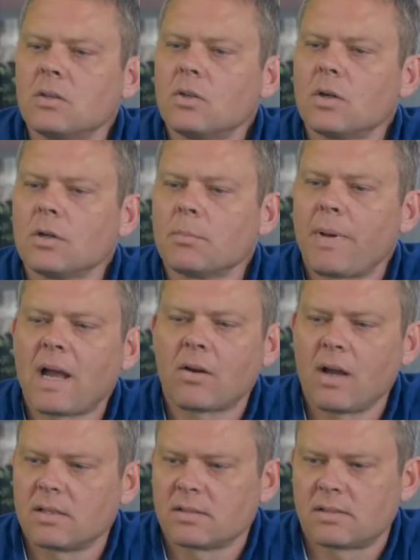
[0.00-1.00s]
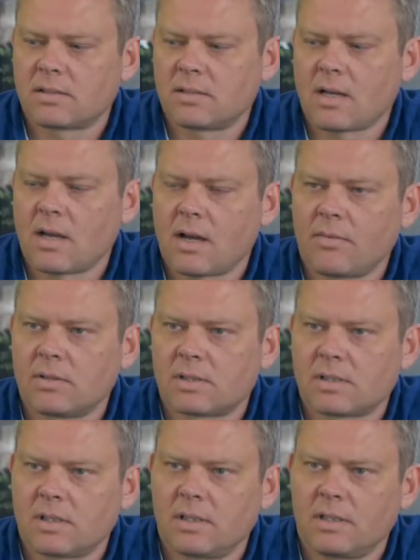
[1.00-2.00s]
Your background
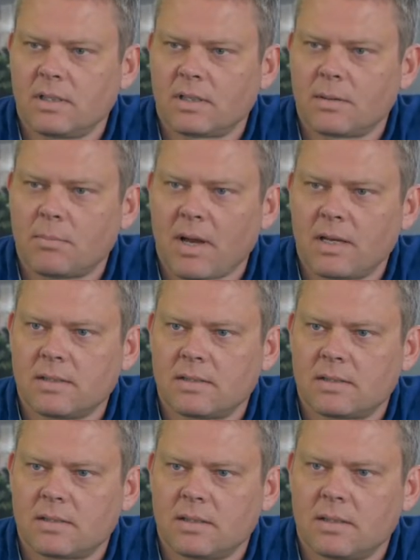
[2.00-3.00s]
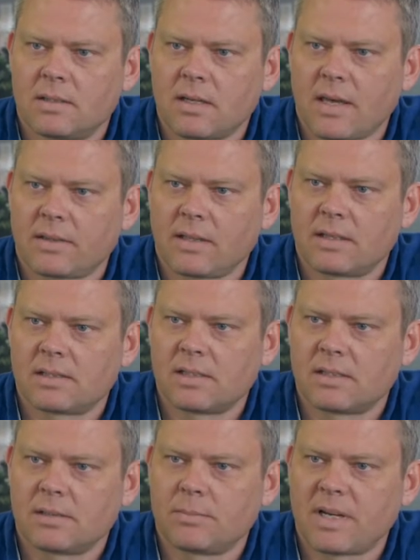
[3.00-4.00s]
obviously combines uh,
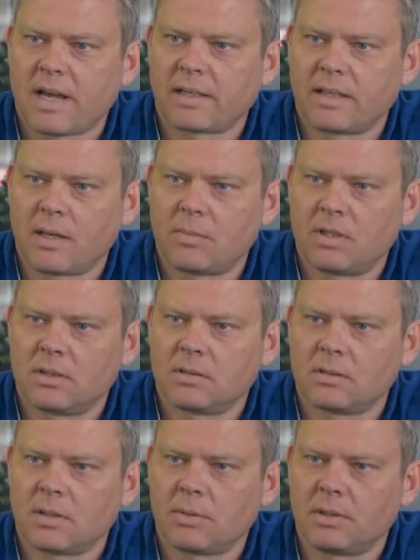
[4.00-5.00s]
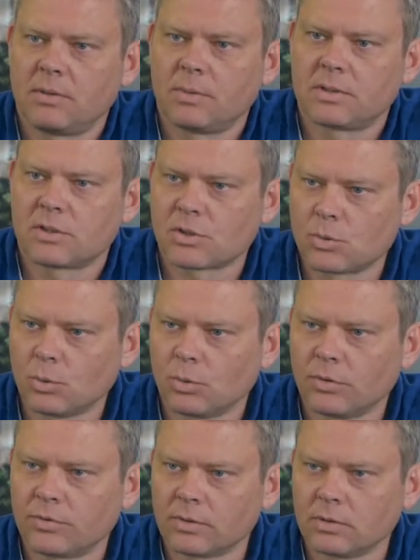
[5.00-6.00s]
athleticism and academia. I mean, you went to
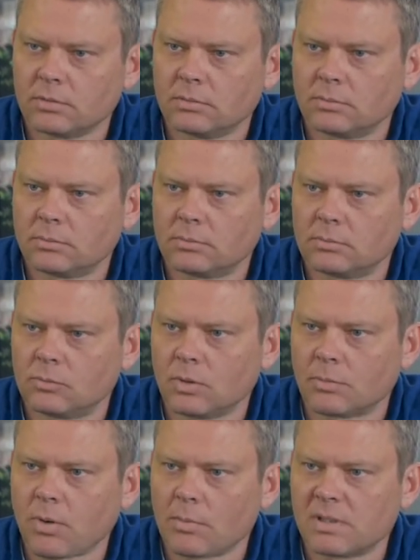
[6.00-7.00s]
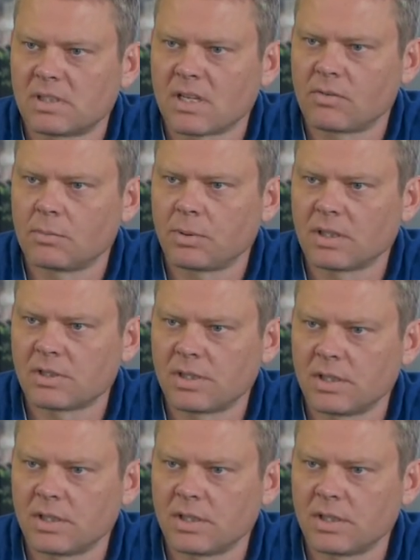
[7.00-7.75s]
school for what, probably seven plus